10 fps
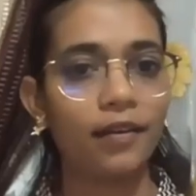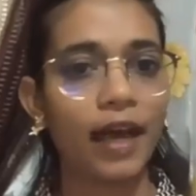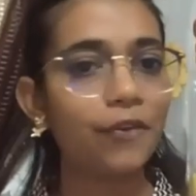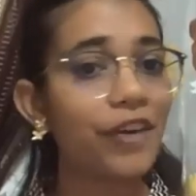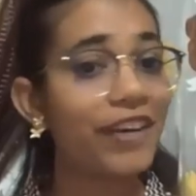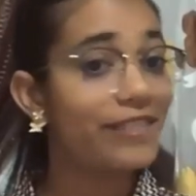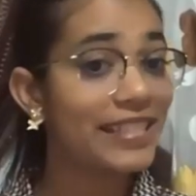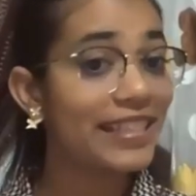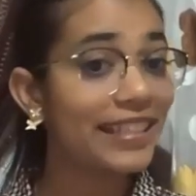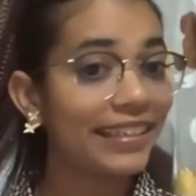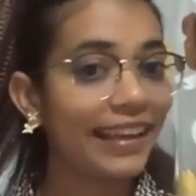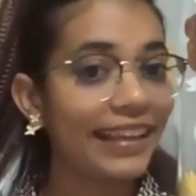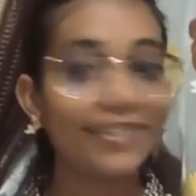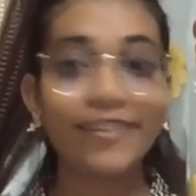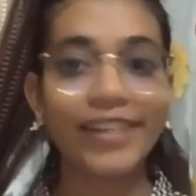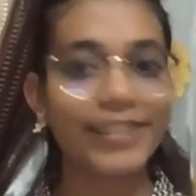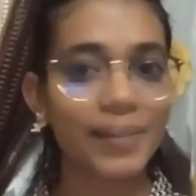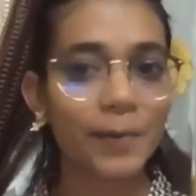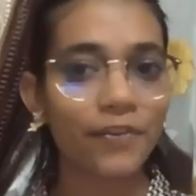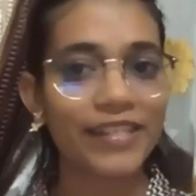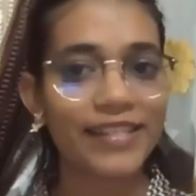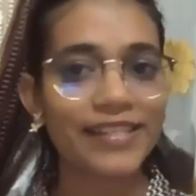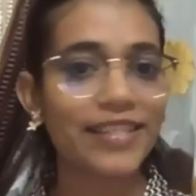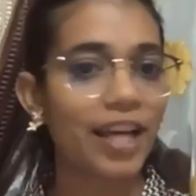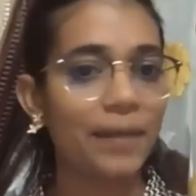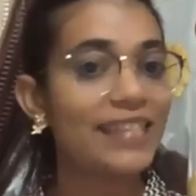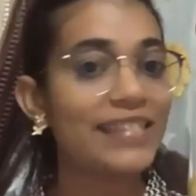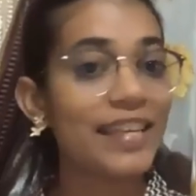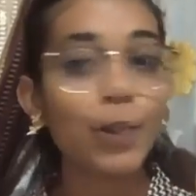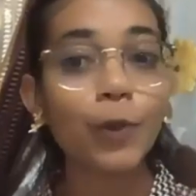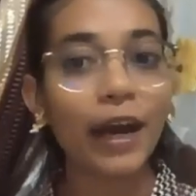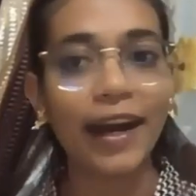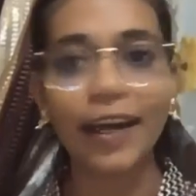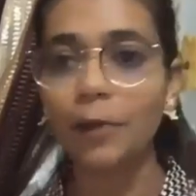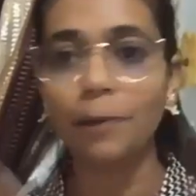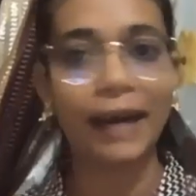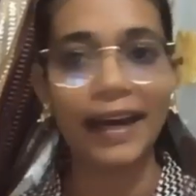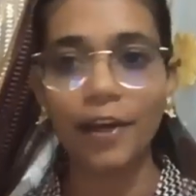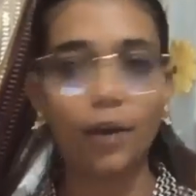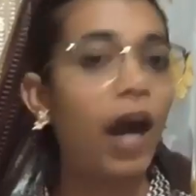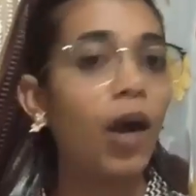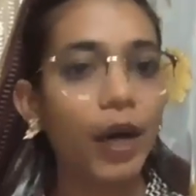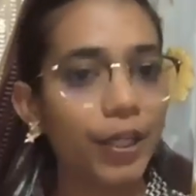Have you ever seen like the traditional professors coming and saying you hi or bye or how are